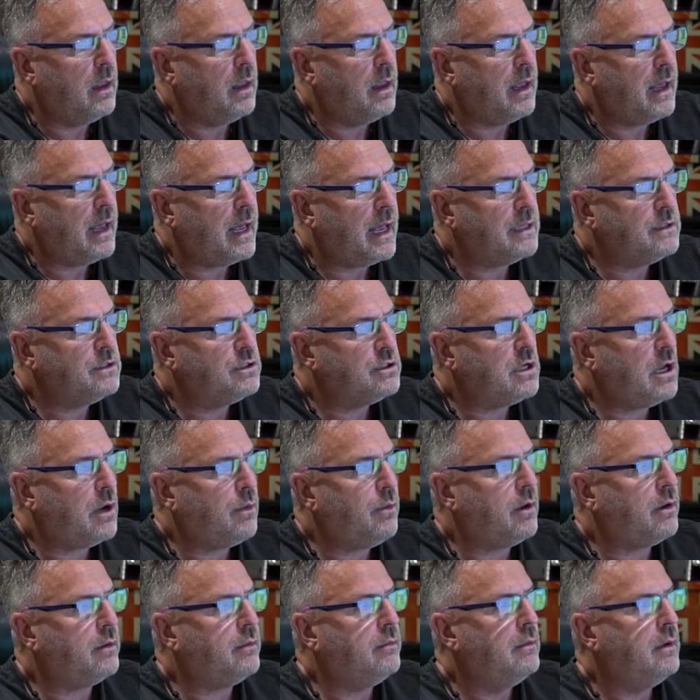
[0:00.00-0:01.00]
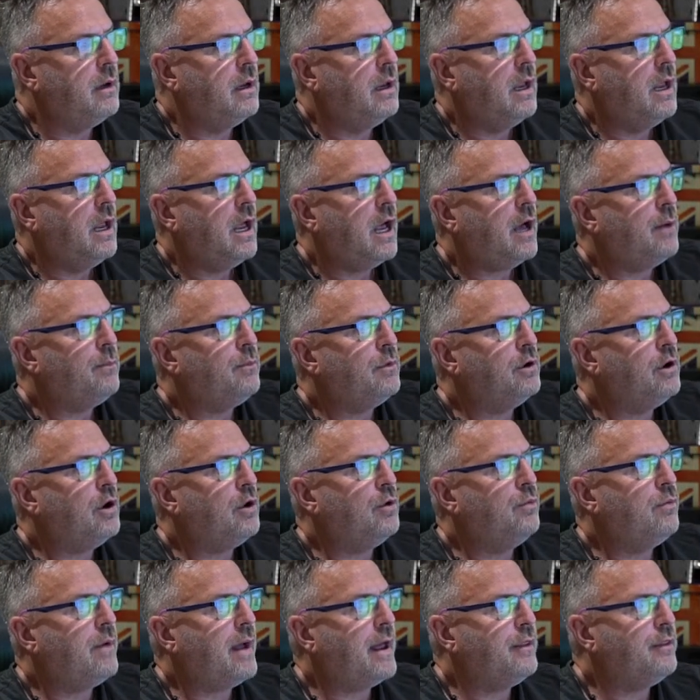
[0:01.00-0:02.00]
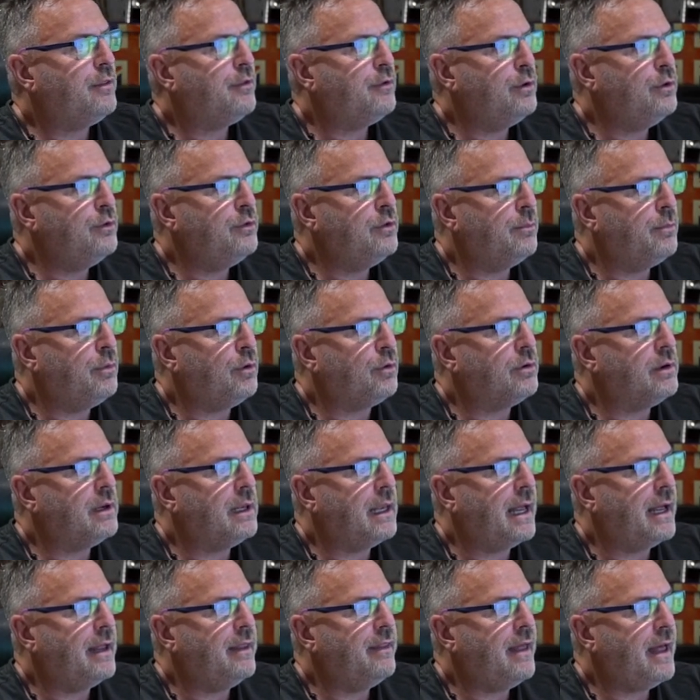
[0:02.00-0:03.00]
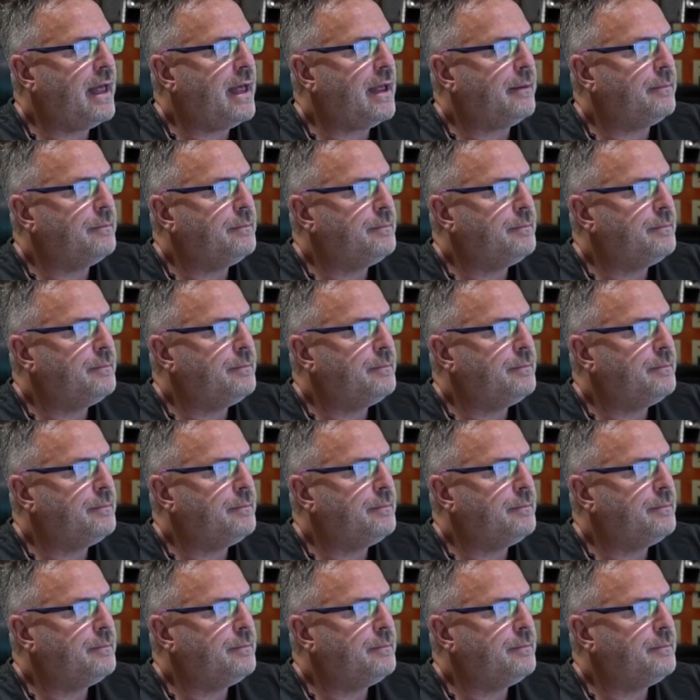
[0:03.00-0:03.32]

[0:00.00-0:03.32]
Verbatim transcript: and so on, and we'll go right through the book like that.